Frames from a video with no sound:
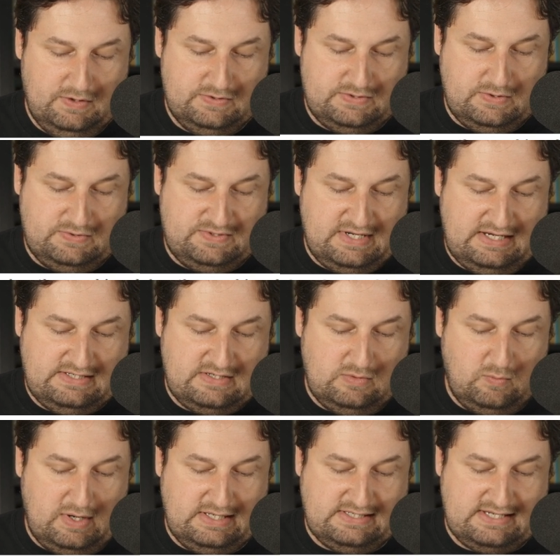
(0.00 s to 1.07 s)
So
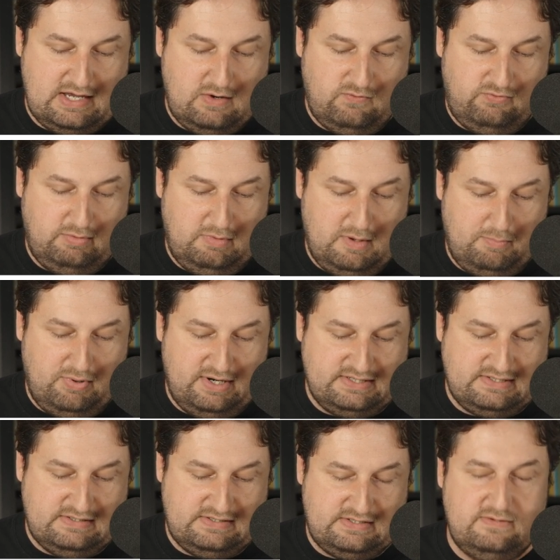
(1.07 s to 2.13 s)
Satan went out from the
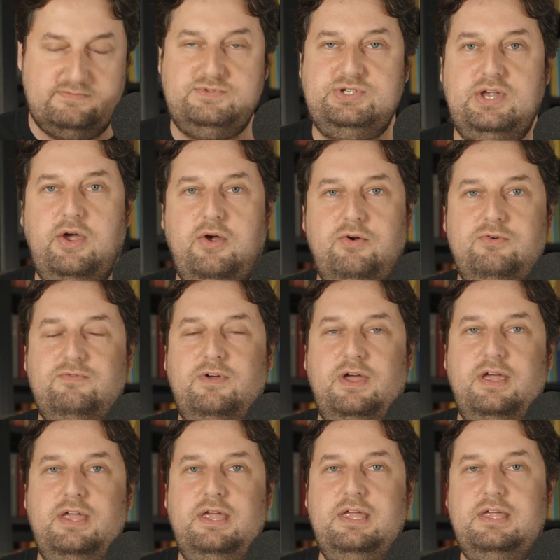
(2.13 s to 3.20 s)
presence of Jehovah.